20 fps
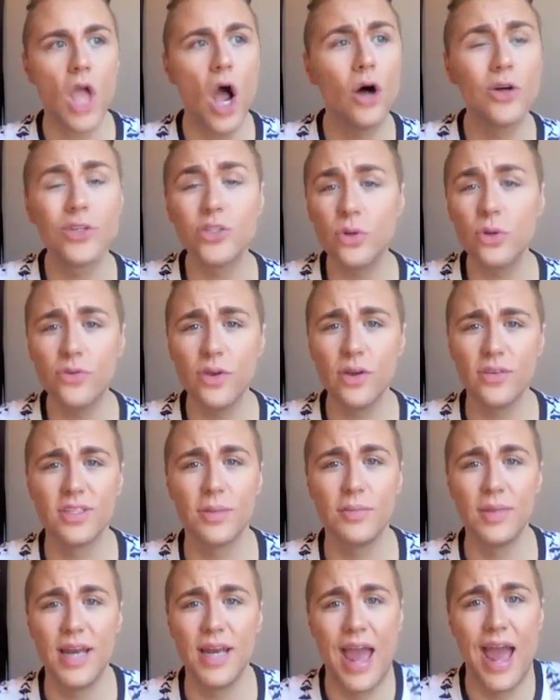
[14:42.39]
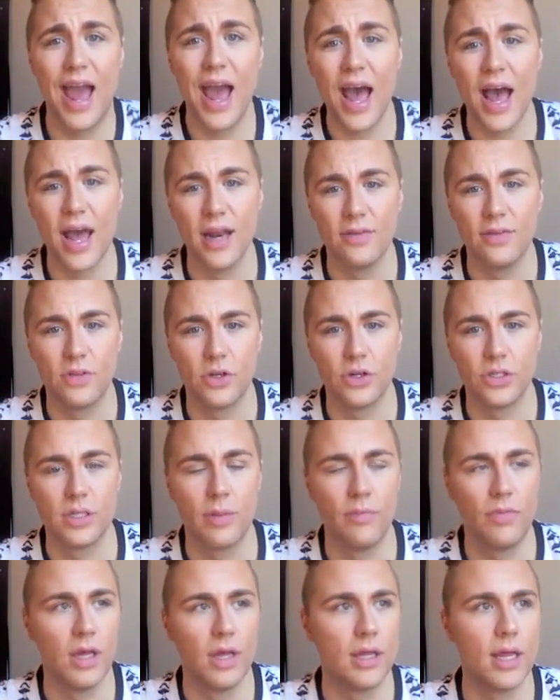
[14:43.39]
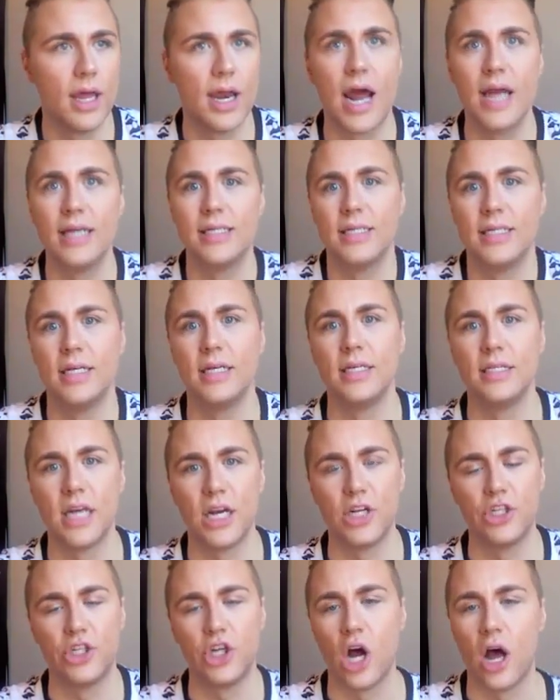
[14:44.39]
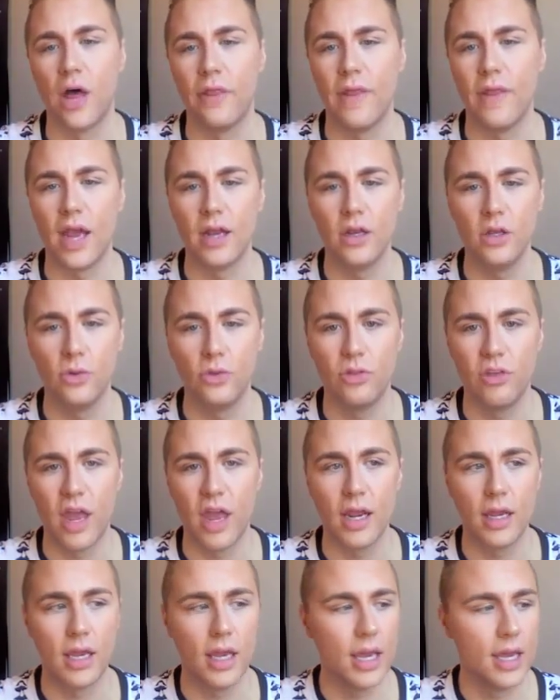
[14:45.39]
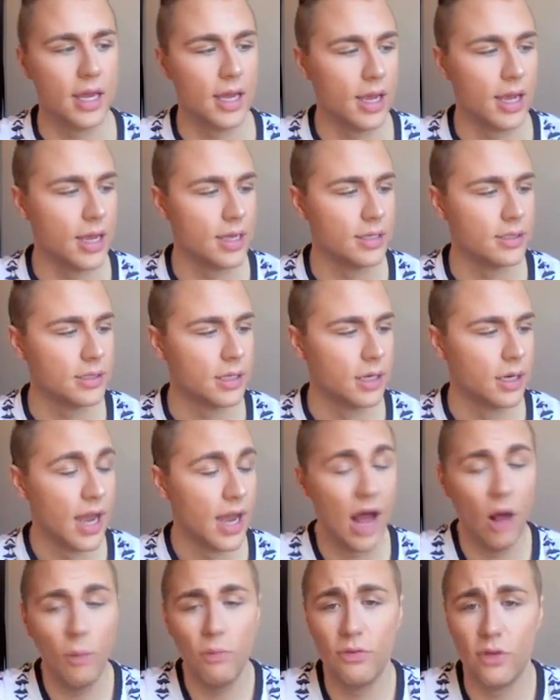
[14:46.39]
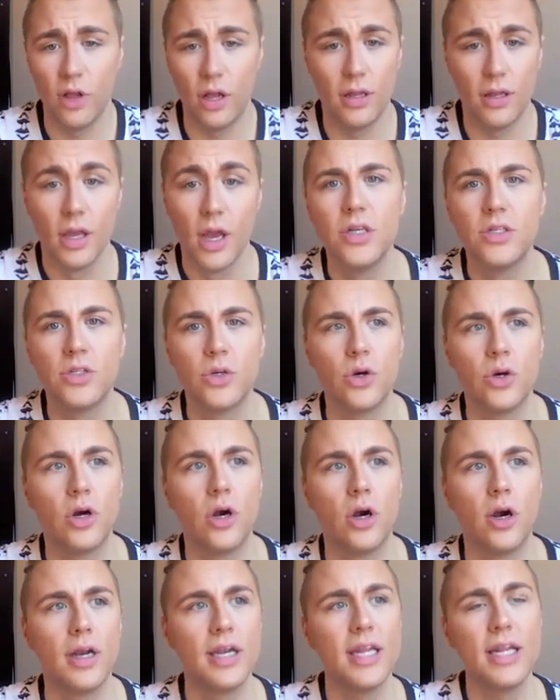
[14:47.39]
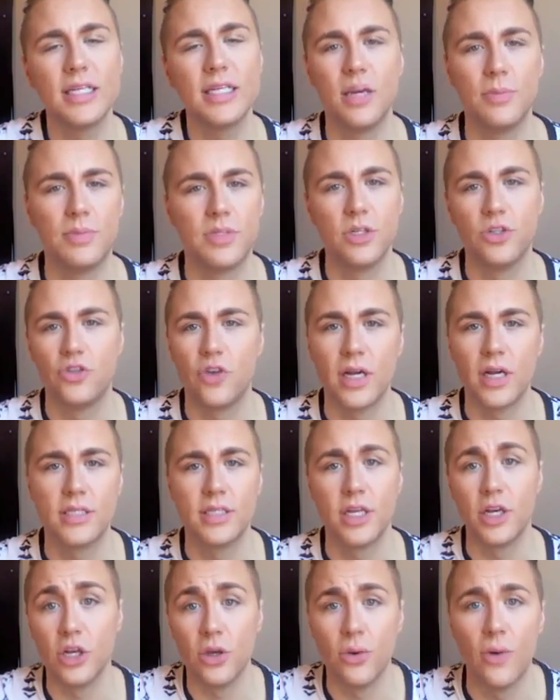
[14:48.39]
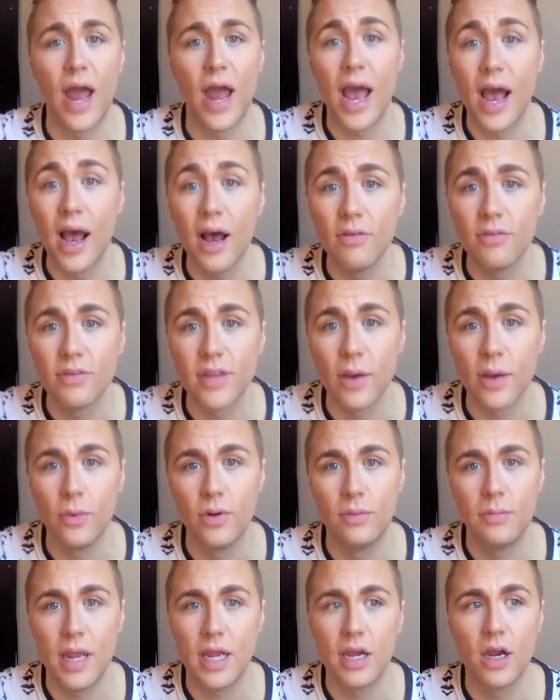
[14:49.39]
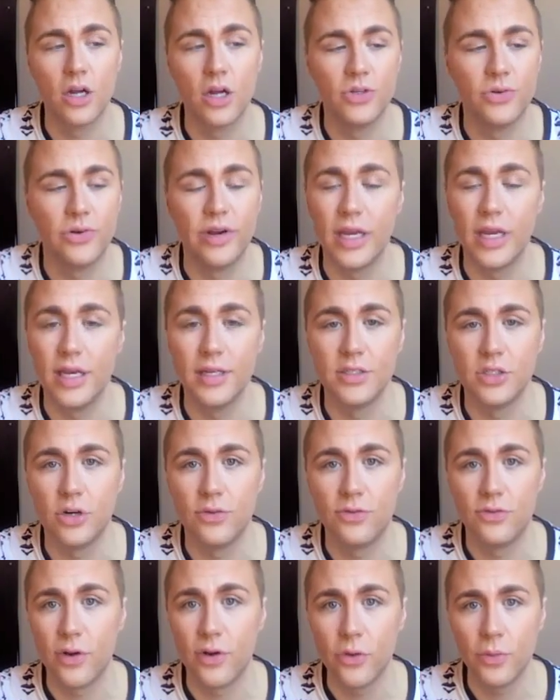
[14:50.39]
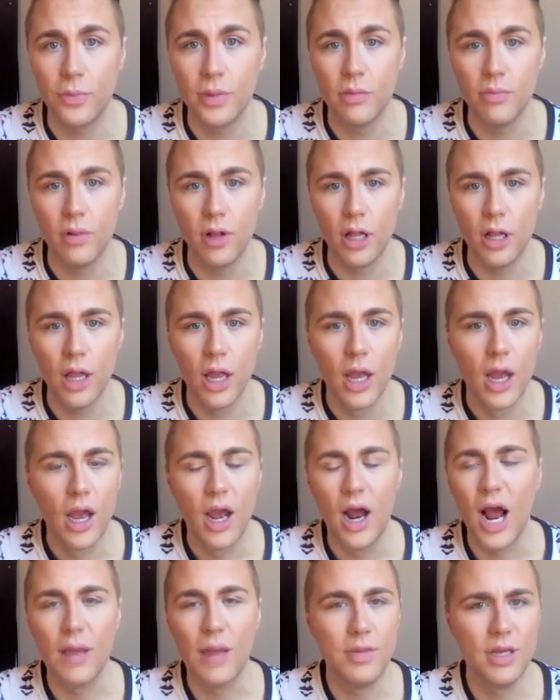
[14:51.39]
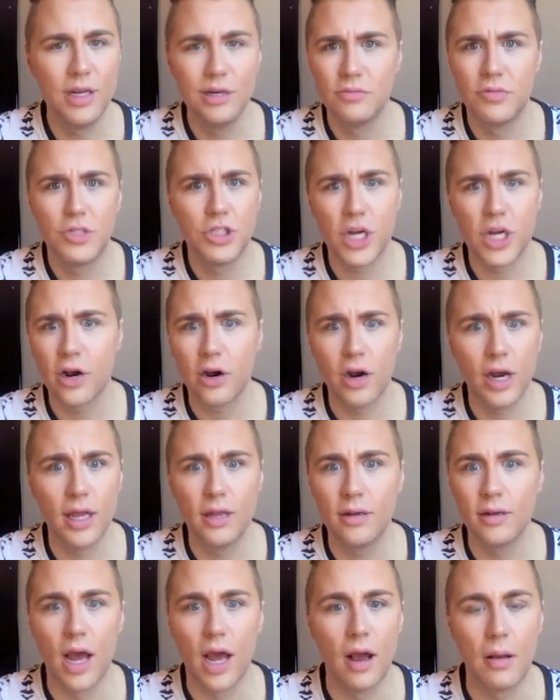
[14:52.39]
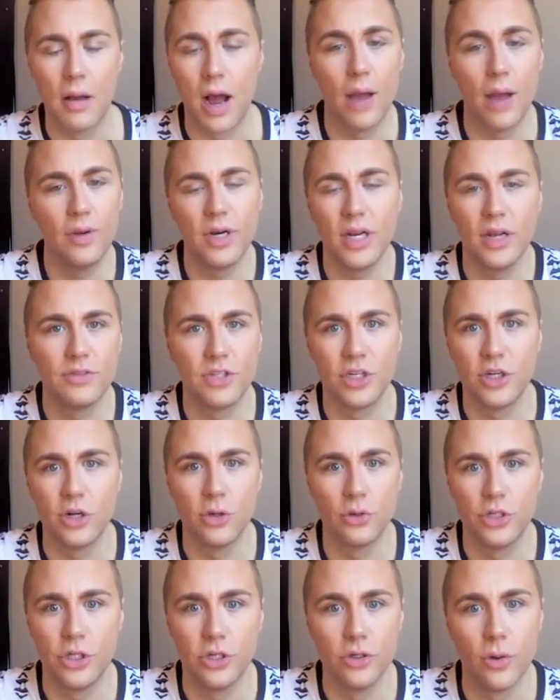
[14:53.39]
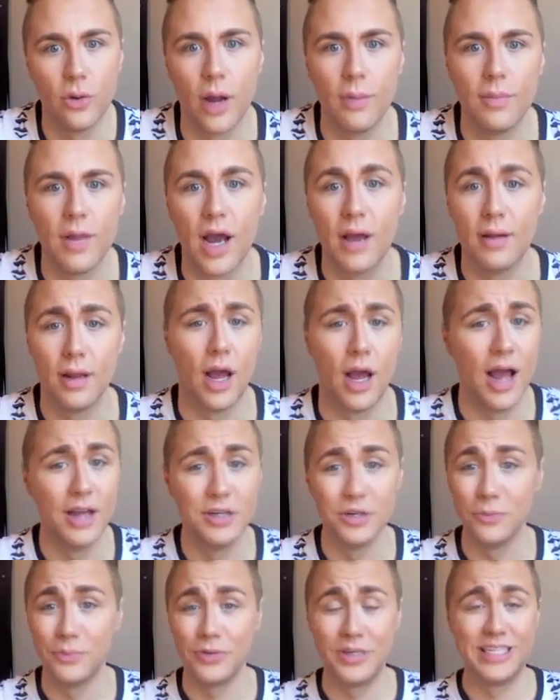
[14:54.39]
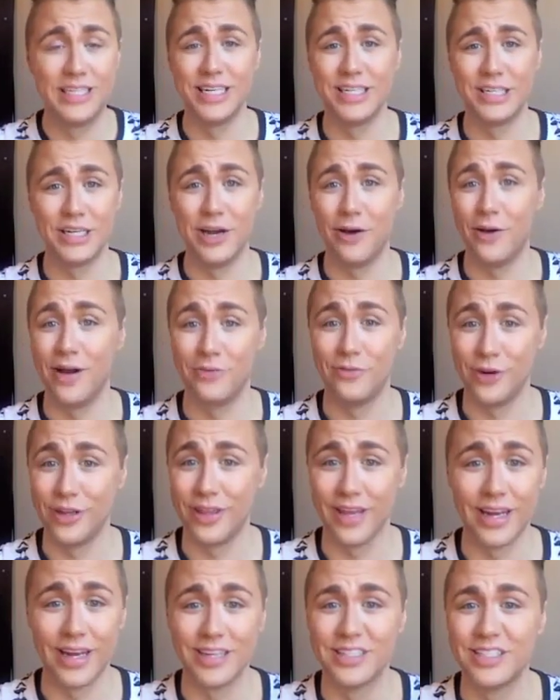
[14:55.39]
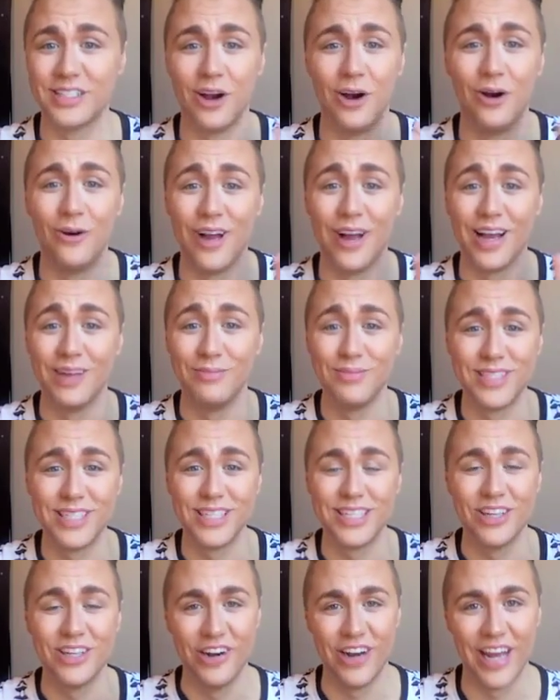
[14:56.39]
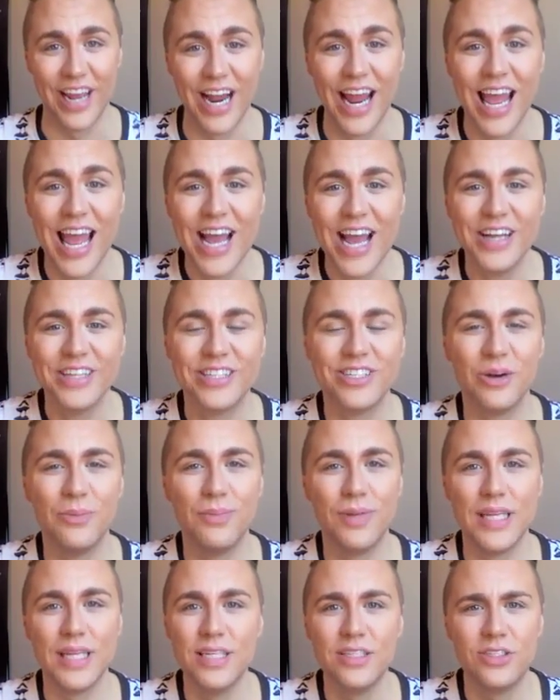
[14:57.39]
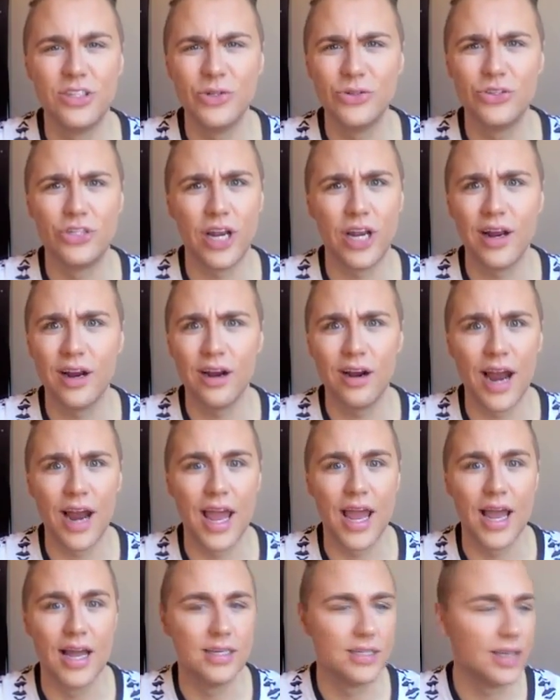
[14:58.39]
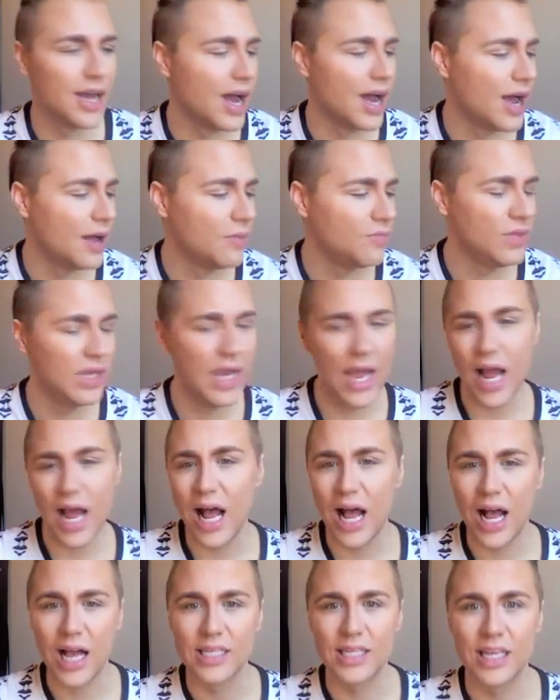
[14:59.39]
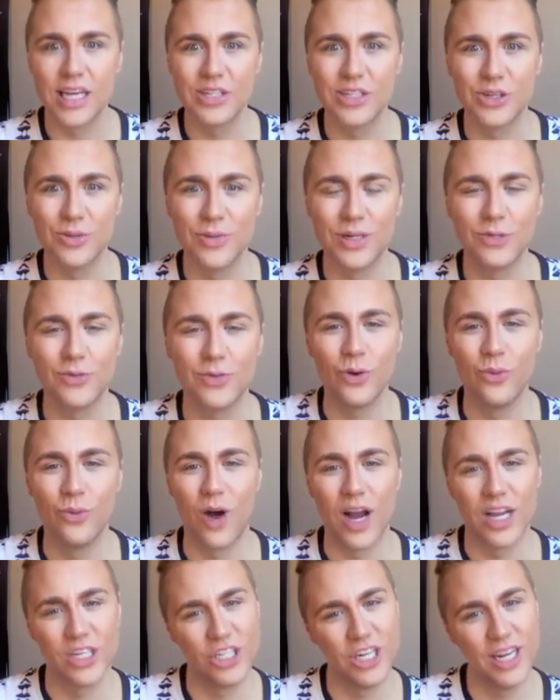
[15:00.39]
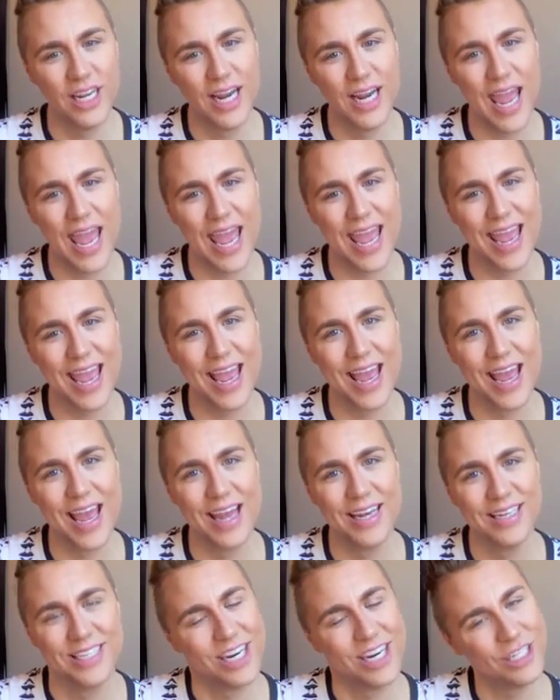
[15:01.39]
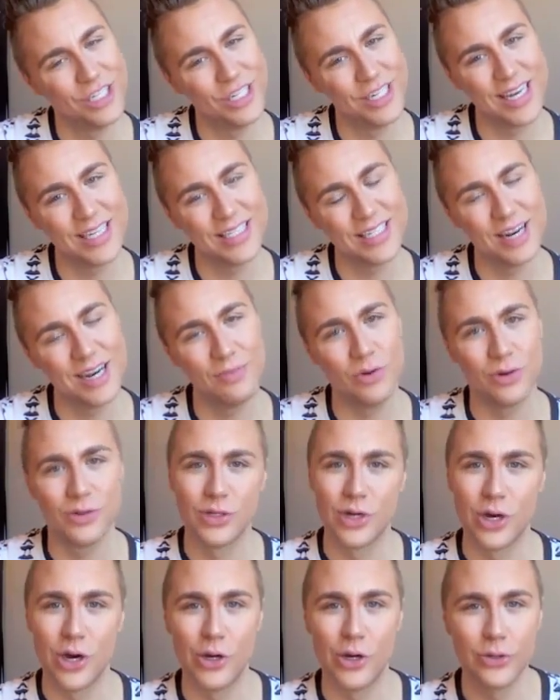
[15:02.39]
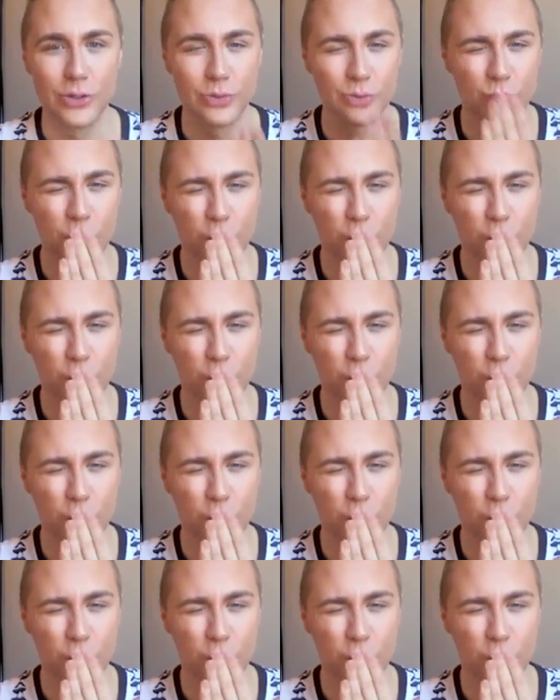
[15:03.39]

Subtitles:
Also, if you have something to add, if there's something that I didn't touch on that you think is helpful, or little tips and tricks that you have that would make contouring easier for other people, I mean, share it. I would love to know too. I don't pretend to know everything, so I'm still learning. So please do share, and yeah, thanks so much watching, and talk to you next time, bros and hoes.